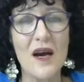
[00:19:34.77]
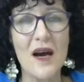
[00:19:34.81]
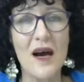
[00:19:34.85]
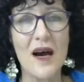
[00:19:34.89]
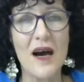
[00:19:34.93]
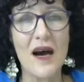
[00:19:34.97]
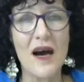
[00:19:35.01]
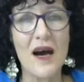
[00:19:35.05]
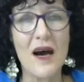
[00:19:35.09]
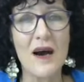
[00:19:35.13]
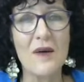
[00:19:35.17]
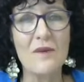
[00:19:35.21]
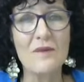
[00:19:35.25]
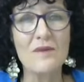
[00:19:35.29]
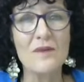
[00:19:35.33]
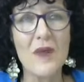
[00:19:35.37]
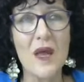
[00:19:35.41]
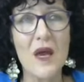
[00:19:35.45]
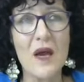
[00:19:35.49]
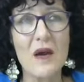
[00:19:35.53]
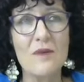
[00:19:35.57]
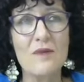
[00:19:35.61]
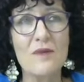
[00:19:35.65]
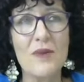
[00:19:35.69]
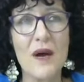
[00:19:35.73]
Uh,
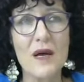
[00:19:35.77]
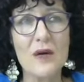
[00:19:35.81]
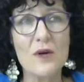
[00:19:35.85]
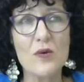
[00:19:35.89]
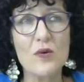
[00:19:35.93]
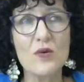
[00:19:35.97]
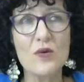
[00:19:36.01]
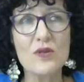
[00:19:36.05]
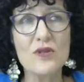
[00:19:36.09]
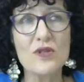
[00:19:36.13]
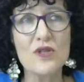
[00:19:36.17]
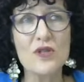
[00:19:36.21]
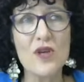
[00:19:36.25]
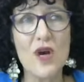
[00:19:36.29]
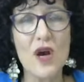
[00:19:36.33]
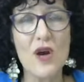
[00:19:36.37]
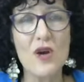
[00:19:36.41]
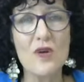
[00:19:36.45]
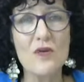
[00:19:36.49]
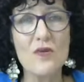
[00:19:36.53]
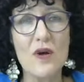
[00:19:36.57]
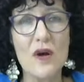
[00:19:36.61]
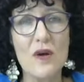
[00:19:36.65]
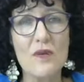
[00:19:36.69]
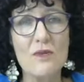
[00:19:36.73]
but
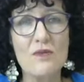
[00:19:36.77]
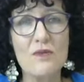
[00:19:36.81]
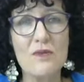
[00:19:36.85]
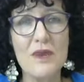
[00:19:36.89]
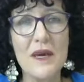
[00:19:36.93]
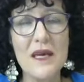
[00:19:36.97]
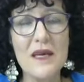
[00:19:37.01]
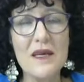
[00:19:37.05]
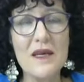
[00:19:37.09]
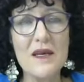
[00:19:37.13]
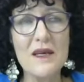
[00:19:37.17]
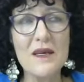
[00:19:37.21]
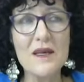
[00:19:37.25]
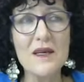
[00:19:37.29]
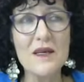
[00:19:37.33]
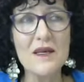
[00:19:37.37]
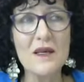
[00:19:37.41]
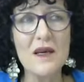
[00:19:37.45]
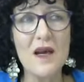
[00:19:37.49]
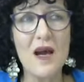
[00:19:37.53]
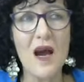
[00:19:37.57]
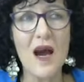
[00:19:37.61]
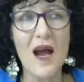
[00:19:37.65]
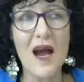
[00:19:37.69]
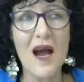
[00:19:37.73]
also being
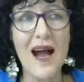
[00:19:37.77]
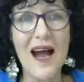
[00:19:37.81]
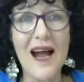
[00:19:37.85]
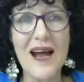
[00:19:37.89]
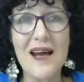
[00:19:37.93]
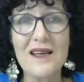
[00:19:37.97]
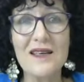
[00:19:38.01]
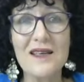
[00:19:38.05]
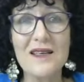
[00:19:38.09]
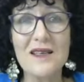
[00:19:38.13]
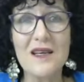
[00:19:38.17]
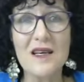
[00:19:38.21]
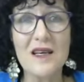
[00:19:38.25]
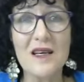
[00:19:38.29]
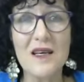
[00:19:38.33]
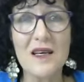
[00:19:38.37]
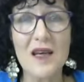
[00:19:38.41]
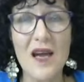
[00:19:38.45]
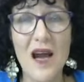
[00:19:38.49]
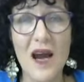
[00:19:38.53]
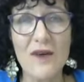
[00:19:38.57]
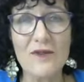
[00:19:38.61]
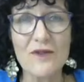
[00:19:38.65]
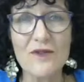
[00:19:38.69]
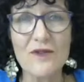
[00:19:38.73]

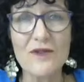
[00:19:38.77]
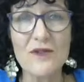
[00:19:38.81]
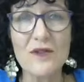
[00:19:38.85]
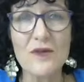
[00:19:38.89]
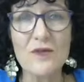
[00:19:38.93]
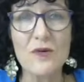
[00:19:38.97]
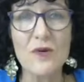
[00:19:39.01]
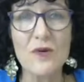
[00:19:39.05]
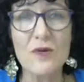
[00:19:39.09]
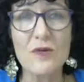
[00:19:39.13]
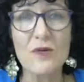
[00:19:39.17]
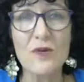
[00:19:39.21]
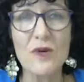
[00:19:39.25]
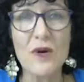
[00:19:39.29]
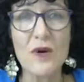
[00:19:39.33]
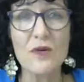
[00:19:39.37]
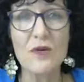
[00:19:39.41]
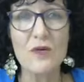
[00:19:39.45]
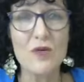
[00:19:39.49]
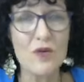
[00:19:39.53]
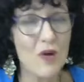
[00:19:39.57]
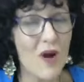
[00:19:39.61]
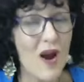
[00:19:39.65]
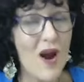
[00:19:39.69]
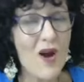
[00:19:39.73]
uncomfortable
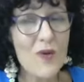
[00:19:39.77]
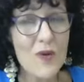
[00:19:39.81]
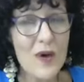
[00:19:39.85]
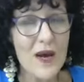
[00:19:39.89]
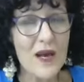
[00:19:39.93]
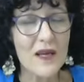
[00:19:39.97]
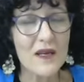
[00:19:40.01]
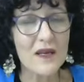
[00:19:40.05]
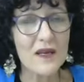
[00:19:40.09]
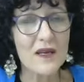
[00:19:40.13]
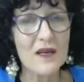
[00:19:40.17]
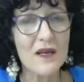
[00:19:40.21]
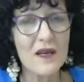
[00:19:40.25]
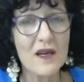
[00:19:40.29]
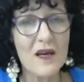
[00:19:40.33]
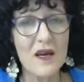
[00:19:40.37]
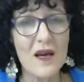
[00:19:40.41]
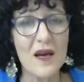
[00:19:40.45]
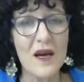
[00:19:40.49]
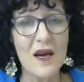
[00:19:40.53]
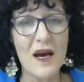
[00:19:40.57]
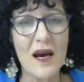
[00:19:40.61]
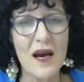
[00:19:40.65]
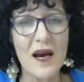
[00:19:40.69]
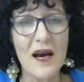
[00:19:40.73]
growing.
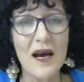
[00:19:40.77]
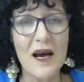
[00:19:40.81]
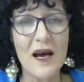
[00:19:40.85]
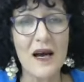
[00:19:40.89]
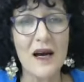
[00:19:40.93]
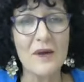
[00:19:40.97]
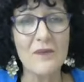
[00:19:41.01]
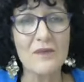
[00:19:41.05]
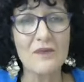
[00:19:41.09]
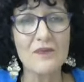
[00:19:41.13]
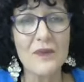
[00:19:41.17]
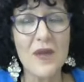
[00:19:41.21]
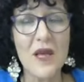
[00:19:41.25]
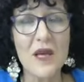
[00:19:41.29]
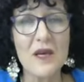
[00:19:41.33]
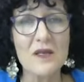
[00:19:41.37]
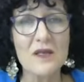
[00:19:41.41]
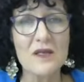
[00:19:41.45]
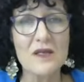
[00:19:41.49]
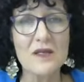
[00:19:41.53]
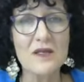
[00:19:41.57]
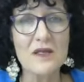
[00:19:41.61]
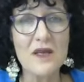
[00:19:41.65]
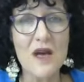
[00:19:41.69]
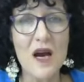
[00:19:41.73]
Uh,
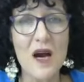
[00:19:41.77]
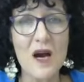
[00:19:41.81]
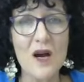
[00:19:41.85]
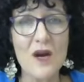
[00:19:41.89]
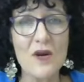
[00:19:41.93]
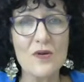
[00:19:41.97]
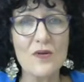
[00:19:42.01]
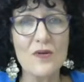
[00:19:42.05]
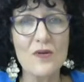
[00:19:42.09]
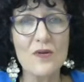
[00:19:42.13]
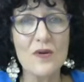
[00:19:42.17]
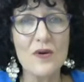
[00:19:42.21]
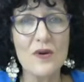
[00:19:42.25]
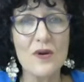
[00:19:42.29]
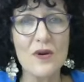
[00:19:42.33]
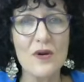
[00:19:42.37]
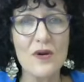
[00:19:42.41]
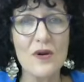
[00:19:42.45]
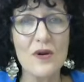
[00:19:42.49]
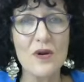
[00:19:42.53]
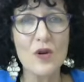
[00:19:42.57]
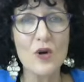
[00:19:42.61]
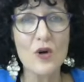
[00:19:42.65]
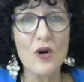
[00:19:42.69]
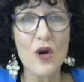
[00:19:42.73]
so,
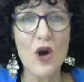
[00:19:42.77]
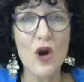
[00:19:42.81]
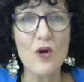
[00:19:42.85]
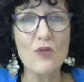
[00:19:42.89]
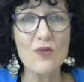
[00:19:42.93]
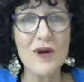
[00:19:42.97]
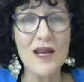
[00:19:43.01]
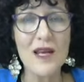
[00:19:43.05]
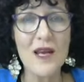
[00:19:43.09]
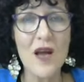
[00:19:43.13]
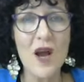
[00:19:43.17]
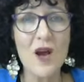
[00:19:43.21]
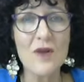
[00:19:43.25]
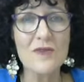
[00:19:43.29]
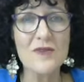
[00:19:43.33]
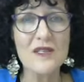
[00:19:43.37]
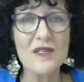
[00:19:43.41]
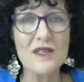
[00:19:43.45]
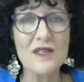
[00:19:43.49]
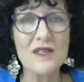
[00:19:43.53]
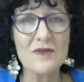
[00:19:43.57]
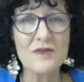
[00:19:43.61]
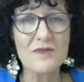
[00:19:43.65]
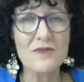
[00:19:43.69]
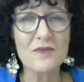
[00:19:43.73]
look, I really hope this
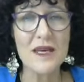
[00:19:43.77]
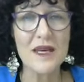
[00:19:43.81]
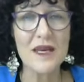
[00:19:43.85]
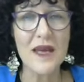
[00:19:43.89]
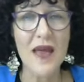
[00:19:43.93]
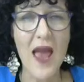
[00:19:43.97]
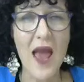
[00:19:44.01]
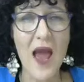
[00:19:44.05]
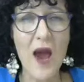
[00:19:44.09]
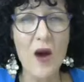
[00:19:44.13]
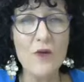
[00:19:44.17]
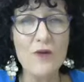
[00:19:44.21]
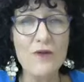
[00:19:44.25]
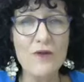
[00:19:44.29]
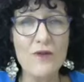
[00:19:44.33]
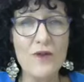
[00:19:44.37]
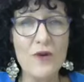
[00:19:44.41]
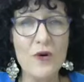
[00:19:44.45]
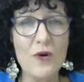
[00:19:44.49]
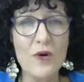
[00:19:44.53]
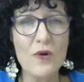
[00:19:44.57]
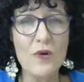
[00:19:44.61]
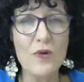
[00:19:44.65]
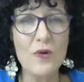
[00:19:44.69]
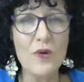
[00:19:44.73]
has been
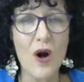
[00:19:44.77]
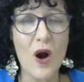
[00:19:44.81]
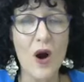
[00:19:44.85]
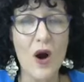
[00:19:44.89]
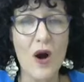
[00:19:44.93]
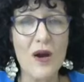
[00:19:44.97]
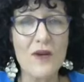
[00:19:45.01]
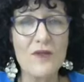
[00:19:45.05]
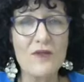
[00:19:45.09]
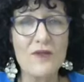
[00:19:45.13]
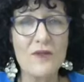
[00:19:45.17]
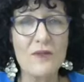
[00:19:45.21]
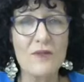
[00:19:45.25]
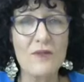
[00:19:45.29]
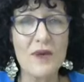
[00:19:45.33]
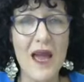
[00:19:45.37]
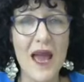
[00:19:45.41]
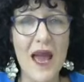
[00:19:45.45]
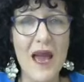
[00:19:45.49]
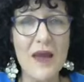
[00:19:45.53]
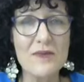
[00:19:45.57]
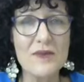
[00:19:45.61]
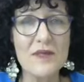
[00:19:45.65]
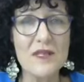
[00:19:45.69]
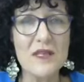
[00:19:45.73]
helpful. I've
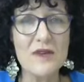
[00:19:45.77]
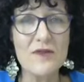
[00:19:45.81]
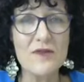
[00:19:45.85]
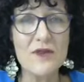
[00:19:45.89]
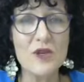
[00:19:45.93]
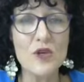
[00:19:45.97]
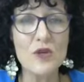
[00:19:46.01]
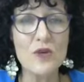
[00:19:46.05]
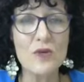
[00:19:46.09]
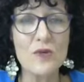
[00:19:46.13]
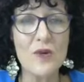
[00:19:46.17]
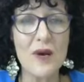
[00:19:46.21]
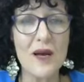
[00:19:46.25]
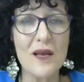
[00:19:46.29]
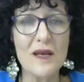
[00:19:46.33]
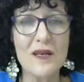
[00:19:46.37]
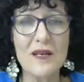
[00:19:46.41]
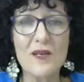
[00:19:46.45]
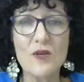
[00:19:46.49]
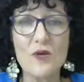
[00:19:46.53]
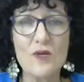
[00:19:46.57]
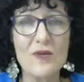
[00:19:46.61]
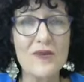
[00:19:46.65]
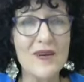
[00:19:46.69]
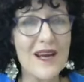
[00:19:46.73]
perhaps given you a
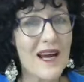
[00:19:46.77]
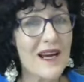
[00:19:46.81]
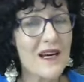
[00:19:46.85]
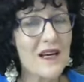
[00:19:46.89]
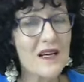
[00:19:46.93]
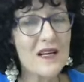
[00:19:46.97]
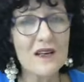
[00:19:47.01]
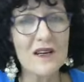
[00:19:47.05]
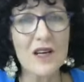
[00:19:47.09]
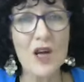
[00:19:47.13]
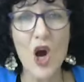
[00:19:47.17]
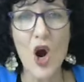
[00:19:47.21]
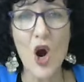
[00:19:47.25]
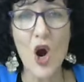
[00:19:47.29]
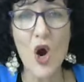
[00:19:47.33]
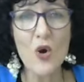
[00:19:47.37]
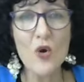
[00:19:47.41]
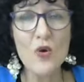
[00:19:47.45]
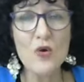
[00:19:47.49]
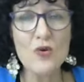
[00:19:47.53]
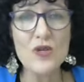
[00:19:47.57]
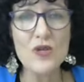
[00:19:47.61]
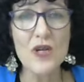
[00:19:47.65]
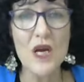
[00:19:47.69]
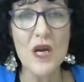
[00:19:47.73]
little nugget of
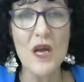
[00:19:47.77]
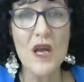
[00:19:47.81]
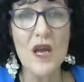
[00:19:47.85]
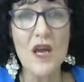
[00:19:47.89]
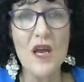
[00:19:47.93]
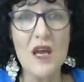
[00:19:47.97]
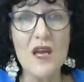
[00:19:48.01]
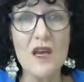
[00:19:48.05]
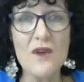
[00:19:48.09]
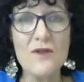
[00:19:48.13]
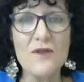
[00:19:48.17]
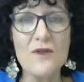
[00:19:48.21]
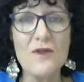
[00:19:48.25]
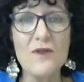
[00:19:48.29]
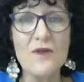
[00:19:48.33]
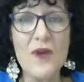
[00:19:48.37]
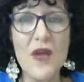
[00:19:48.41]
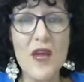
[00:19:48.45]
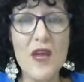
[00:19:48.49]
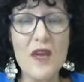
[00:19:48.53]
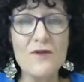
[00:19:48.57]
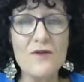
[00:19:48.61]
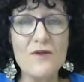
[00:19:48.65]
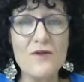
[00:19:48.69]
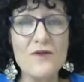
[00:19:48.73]
gold. If,
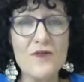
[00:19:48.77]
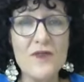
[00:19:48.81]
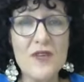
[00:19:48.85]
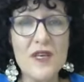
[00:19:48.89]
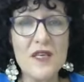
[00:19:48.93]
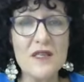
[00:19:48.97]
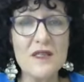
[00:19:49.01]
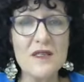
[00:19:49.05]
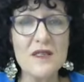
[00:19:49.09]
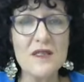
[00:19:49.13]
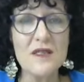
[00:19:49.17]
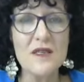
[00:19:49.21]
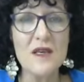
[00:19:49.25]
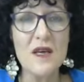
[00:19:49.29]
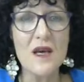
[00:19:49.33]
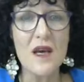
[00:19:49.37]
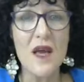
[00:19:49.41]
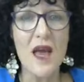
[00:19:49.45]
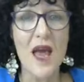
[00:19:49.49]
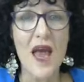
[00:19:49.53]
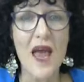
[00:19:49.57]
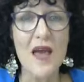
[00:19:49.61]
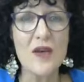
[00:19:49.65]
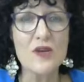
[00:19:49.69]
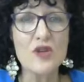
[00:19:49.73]
if this
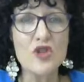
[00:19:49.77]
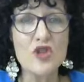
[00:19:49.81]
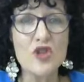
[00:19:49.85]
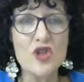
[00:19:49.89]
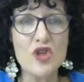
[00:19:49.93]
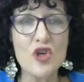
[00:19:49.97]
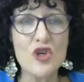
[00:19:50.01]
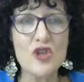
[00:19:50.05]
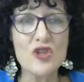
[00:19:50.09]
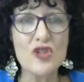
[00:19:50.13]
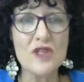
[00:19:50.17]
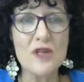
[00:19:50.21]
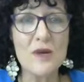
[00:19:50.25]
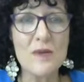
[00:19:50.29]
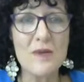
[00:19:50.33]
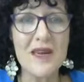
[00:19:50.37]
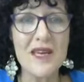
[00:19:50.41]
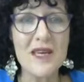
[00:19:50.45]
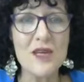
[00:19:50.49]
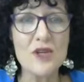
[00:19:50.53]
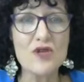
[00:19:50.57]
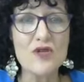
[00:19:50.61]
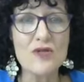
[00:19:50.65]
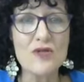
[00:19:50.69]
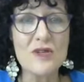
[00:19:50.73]
has stirred some
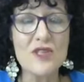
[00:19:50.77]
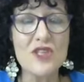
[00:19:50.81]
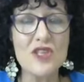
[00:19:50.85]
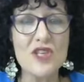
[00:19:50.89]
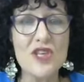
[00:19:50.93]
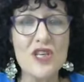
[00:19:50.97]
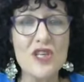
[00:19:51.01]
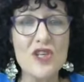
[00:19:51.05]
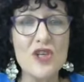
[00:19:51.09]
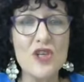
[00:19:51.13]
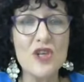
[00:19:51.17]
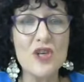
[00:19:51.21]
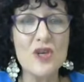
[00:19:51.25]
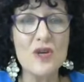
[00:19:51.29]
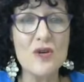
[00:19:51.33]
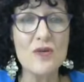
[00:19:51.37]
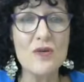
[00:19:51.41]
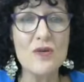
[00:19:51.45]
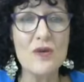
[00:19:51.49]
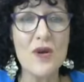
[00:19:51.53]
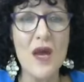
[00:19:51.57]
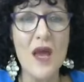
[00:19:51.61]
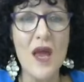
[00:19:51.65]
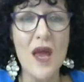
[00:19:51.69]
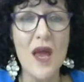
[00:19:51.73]
interest in you
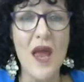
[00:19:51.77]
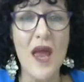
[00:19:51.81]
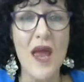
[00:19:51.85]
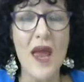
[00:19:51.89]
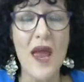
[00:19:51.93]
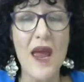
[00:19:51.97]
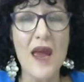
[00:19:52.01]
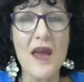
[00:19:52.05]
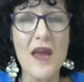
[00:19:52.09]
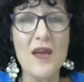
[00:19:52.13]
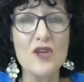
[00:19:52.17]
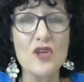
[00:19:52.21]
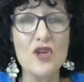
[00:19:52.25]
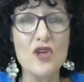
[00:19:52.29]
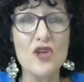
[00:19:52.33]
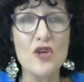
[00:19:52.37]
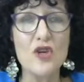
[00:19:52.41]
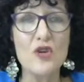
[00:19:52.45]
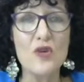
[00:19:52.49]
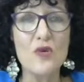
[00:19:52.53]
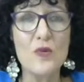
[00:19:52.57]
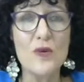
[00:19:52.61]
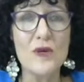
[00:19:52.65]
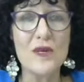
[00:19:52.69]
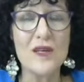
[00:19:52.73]
and
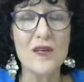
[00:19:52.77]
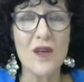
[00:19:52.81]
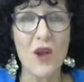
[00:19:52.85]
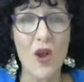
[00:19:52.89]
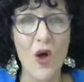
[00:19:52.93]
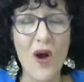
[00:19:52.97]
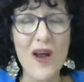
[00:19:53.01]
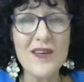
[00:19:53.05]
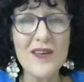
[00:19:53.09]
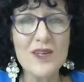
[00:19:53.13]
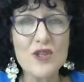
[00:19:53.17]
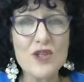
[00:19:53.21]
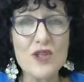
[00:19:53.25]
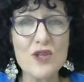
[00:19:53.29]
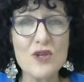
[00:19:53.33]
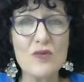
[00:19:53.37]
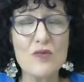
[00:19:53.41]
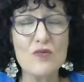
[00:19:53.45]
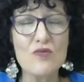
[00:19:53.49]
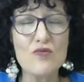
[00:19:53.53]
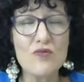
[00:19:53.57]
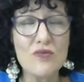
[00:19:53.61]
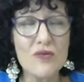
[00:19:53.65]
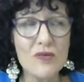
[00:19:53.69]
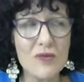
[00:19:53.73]
you would like to
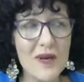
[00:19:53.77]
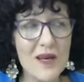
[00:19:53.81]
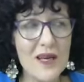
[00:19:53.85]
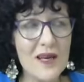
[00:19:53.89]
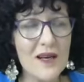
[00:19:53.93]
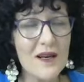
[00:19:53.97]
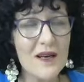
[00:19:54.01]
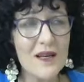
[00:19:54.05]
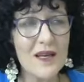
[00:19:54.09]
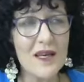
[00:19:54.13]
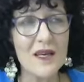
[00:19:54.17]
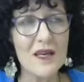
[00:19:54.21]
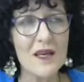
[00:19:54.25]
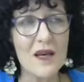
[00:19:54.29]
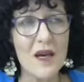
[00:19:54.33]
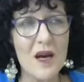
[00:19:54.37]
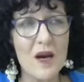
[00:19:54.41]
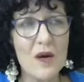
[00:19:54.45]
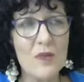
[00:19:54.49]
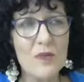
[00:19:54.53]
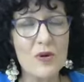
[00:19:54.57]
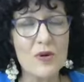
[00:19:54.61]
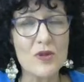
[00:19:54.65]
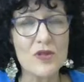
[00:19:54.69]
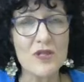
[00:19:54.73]
really
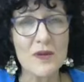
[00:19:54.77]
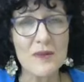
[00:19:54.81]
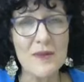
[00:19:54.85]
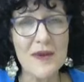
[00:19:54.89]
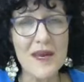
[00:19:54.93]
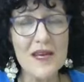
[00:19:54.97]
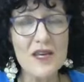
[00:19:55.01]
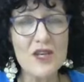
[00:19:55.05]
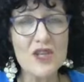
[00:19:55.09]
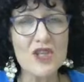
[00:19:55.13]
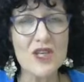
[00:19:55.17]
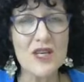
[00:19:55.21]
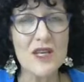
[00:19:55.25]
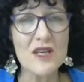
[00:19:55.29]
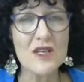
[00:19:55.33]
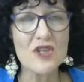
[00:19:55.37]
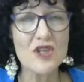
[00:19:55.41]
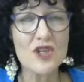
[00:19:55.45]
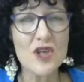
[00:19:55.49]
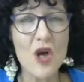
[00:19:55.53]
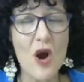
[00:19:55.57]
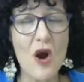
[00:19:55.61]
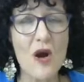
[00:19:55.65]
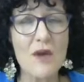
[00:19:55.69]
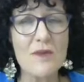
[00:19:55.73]
put some energy and
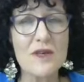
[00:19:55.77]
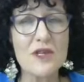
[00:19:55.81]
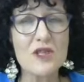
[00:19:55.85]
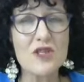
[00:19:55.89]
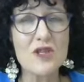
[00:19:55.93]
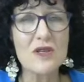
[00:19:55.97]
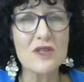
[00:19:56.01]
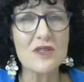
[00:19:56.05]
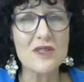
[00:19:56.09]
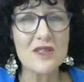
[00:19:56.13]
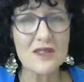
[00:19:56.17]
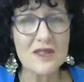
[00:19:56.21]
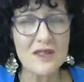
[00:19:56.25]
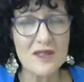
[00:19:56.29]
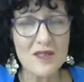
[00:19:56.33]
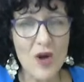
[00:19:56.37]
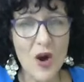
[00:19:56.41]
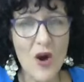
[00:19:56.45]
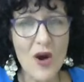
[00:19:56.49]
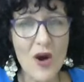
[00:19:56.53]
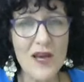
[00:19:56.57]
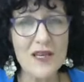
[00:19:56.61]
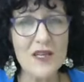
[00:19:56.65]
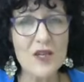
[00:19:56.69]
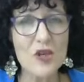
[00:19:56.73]
time into
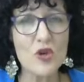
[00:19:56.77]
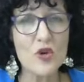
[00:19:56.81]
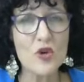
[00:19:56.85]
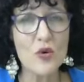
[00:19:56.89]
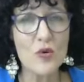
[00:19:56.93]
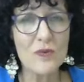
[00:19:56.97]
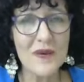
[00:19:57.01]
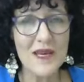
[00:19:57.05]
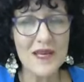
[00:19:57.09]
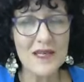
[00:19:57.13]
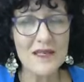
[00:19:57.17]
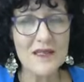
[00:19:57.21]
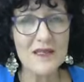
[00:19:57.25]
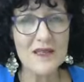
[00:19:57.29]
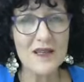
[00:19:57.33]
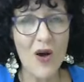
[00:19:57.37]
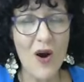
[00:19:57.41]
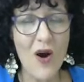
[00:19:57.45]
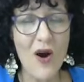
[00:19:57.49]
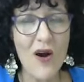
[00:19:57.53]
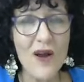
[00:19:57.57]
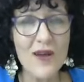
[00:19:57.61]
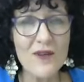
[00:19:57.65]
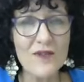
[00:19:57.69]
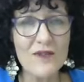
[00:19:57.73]
designing your best
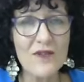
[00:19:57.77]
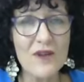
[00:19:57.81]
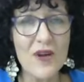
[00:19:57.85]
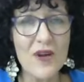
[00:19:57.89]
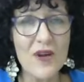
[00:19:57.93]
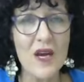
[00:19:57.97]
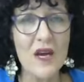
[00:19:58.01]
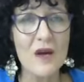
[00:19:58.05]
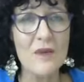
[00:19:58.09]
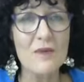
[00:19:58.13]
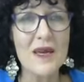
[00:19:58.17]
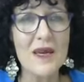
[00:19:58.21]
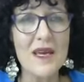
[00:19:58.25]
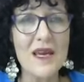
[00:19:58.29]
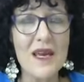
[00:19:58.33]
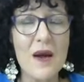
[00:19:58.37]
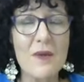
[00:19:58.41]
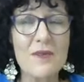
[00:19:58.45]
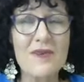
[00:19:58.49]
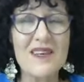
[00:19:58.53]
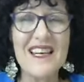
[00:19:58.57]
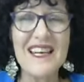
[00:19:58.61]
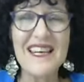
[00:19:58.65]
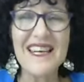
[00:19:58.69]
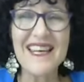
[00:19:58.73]
life, being
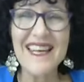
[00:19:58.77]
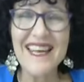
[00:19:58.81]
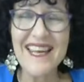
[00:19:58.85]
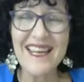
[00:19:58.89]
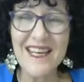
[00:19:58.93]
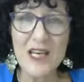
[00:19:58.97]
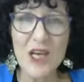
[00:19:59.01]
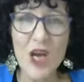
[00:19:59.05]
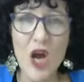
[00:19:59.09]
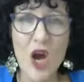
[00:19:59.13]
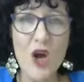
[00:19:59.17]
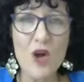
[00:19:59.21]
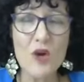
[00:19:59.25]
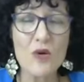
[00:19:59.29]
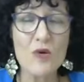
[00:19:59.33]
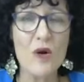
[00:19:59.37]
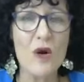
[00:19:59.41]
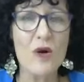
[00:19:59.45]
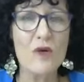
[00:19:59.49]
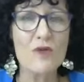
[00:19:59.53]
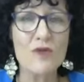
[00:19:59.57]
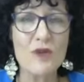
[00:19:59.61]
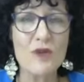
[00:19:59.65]
able to let go of